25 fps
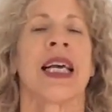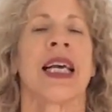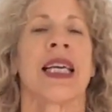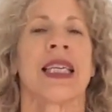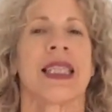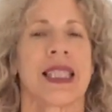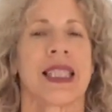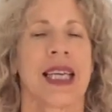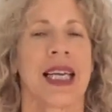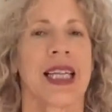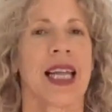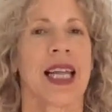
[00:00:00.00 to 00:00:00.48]

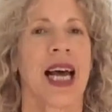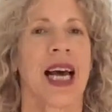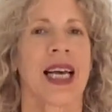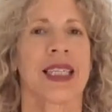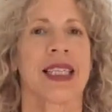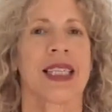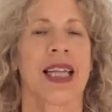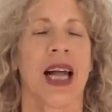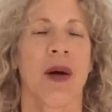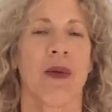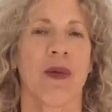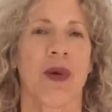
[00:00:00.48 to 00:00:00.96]
sit nice
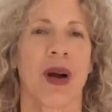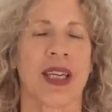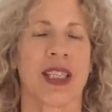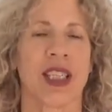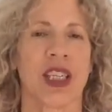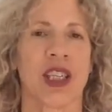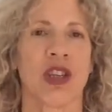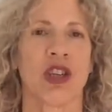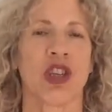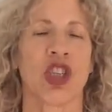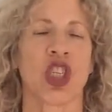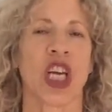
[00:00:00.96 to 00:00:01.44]
and upright
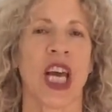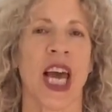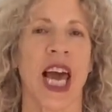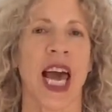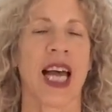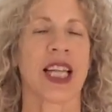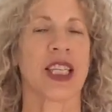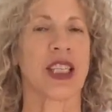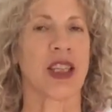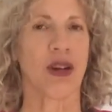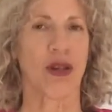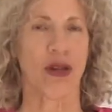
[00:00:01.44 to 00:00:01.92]
in your
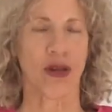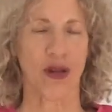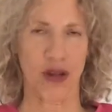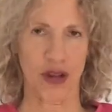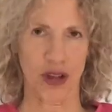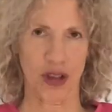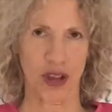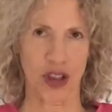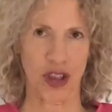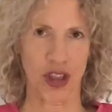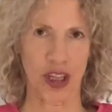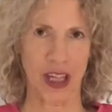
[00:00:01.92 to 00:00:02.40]
chair, don't
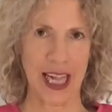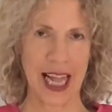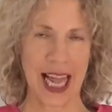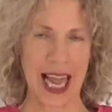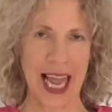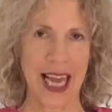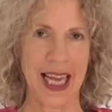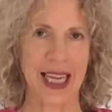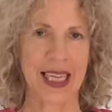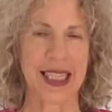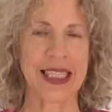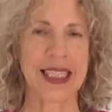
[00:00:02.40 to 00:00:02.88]
cross your
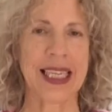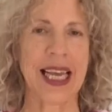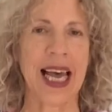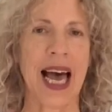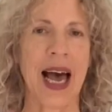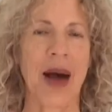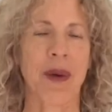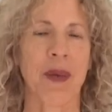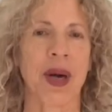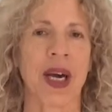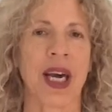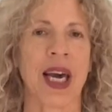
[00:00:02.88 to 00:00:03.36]
legs,
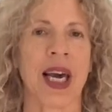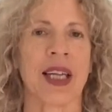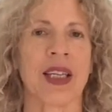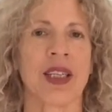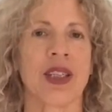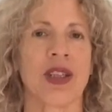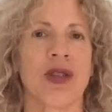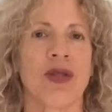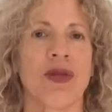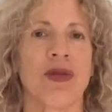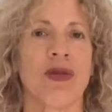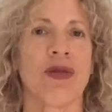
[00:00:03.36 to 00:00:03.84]
and we're going
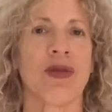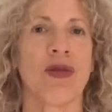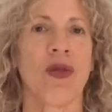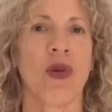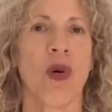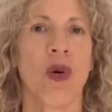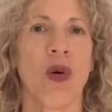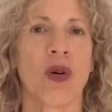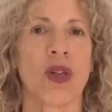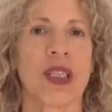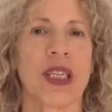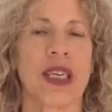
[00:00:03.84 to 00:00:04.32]
to do
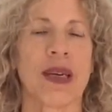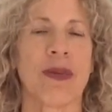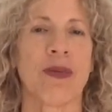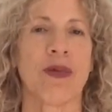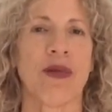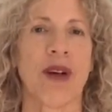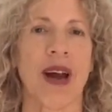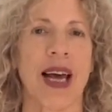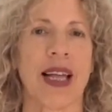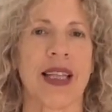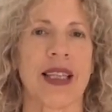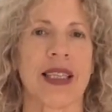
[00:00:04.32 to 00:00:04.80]
4 deep
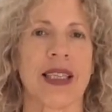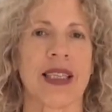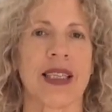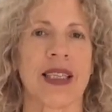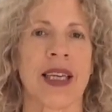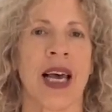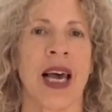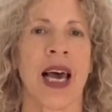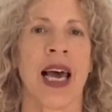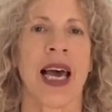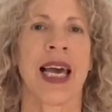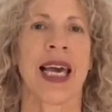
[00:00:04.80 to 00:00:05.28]
breaths,
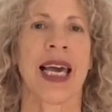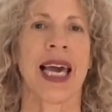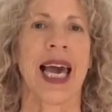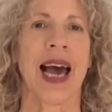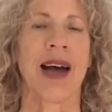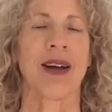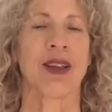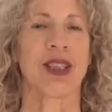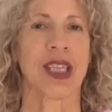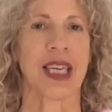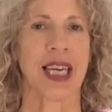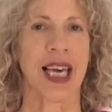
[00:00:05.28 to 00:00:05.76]

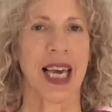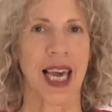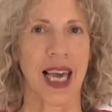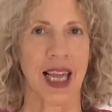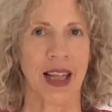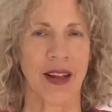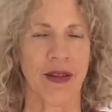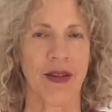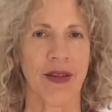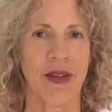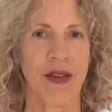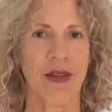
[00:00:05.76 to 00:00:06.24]
counting
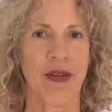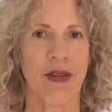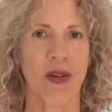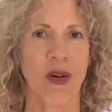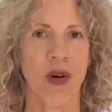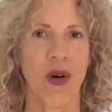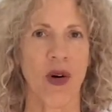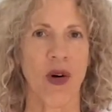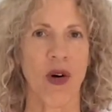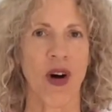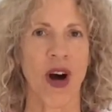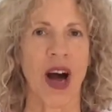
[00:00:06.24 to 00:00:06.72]
in for
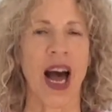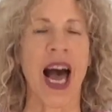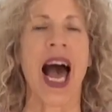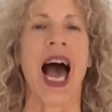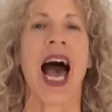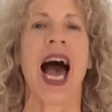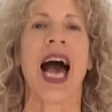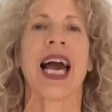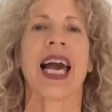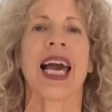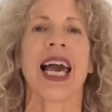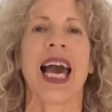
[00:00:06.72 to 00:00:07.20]
4
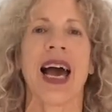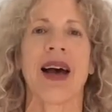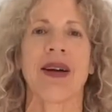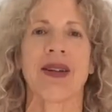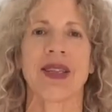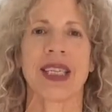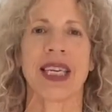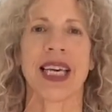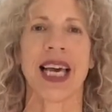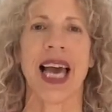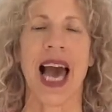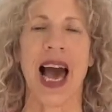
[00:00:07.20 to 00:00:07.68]
and
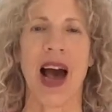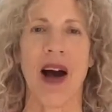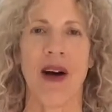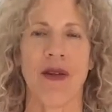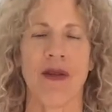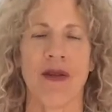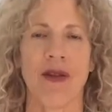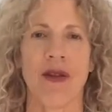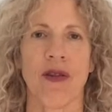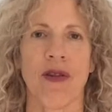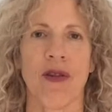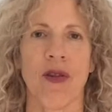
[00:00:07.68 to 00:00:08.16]
counting out
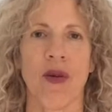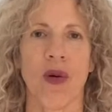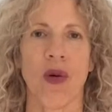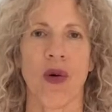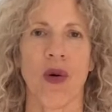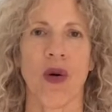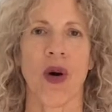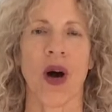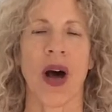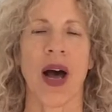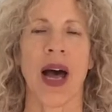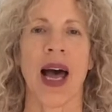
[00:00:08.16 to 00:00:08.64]
for 4.